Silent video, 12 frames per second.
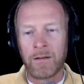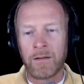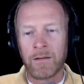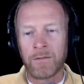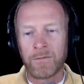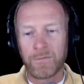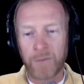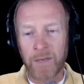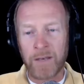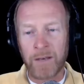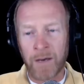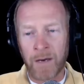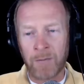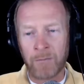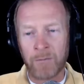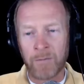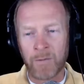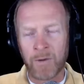freedom,
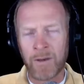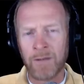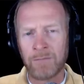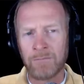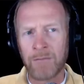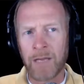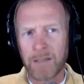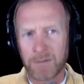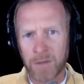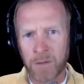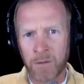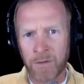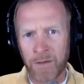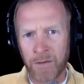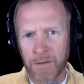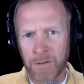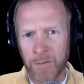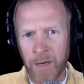well, I struggle with that. There's
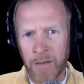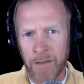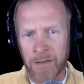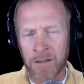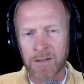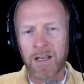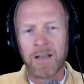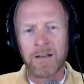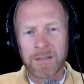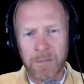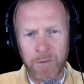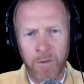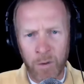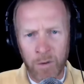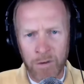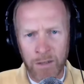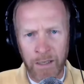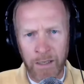a bondage because someone who owns
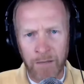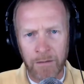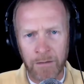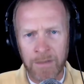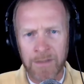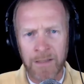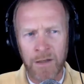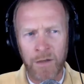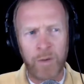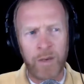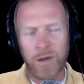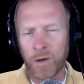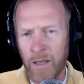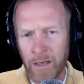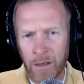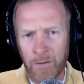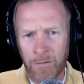land, let's say you pay your land off